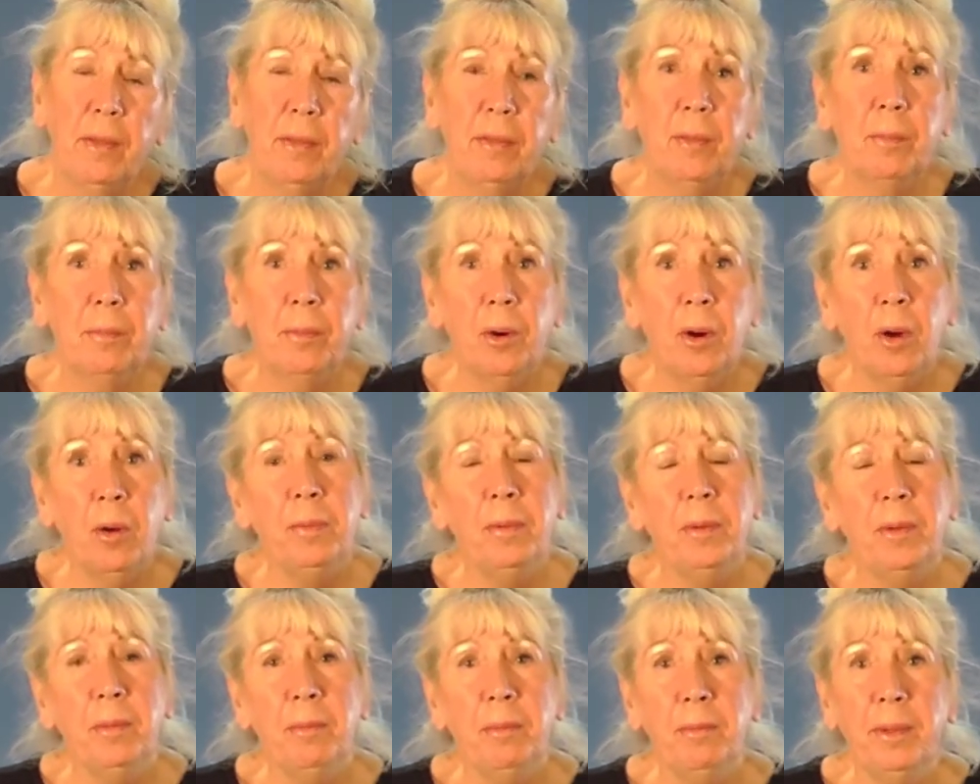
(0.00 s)
The
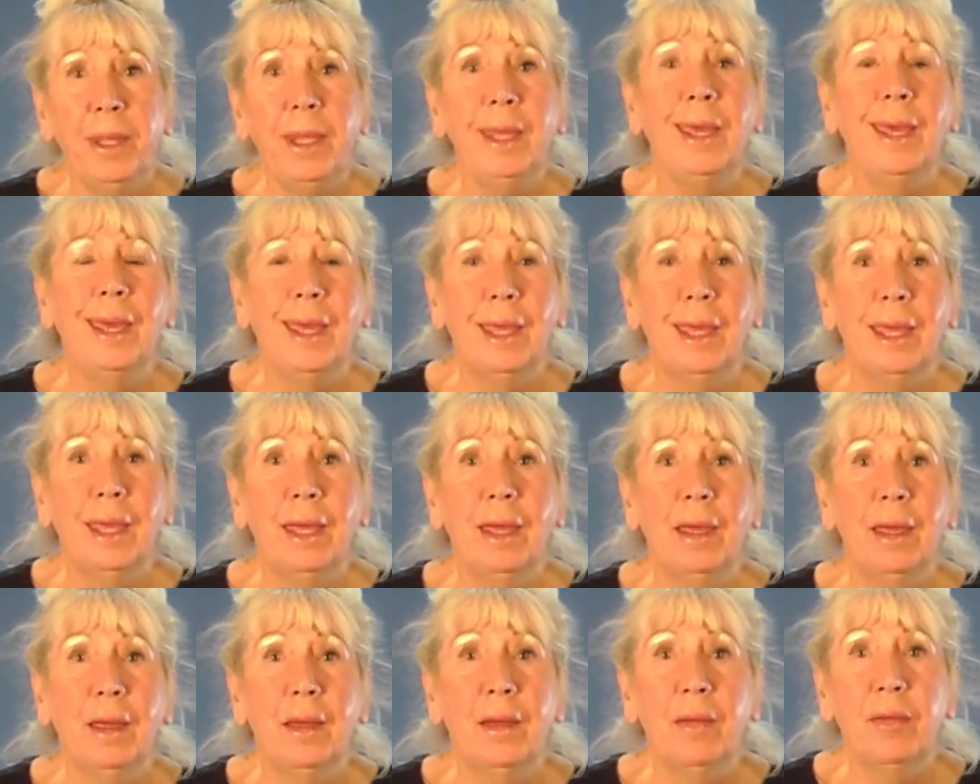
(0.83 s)
problem being
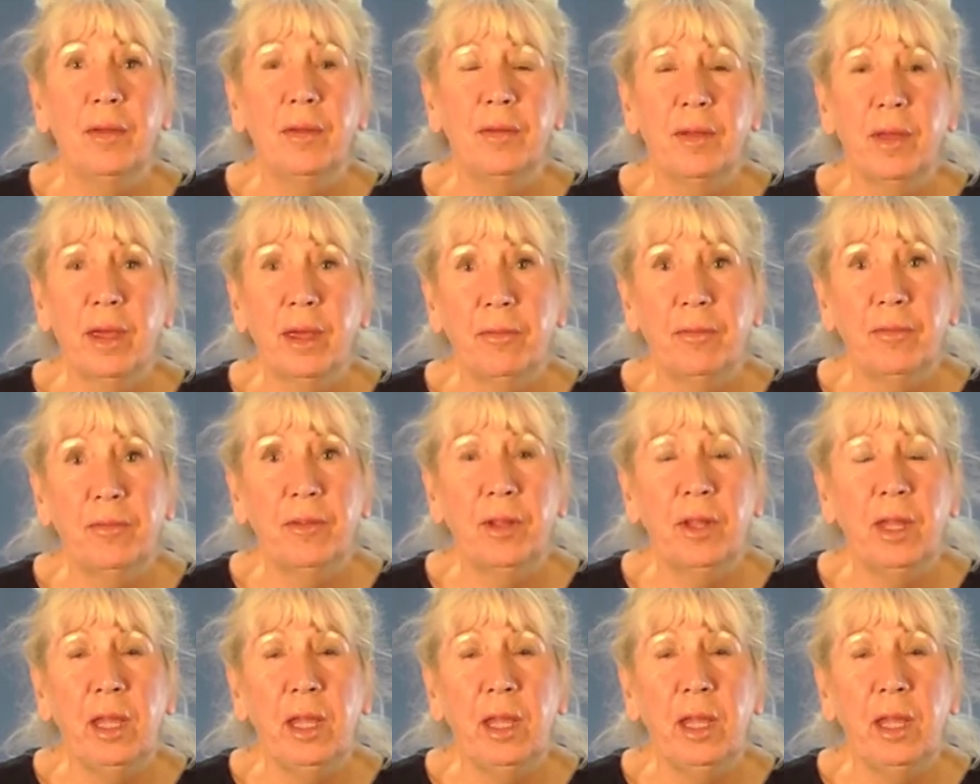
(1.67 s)
that after